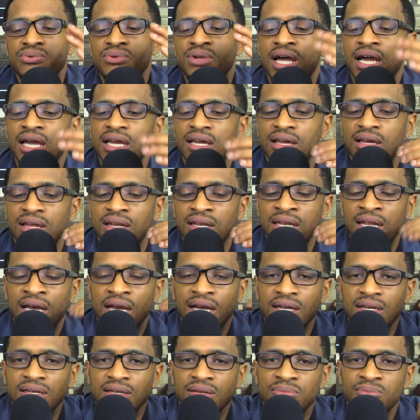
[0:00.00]
Like,
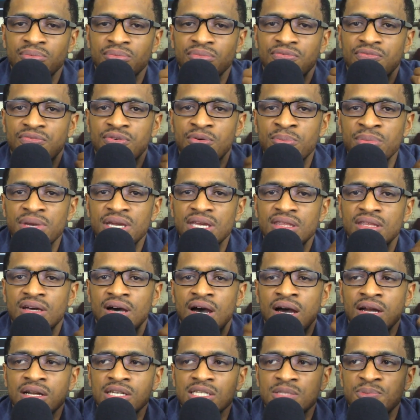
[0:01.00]
not for me, the
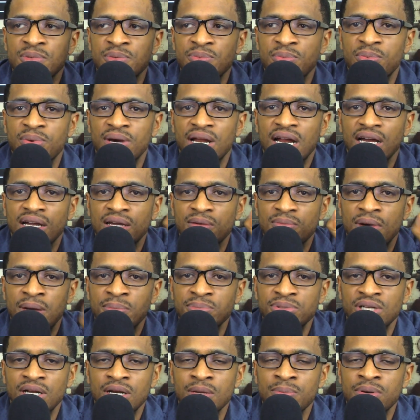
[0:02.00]
audience member, but I'm
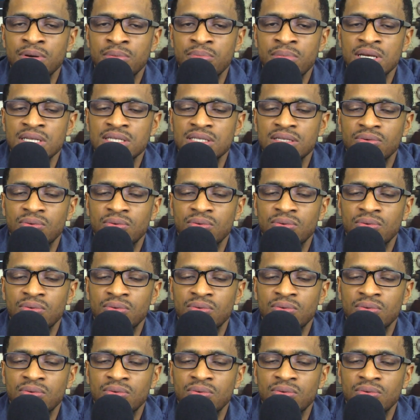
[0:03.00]
trying to put my,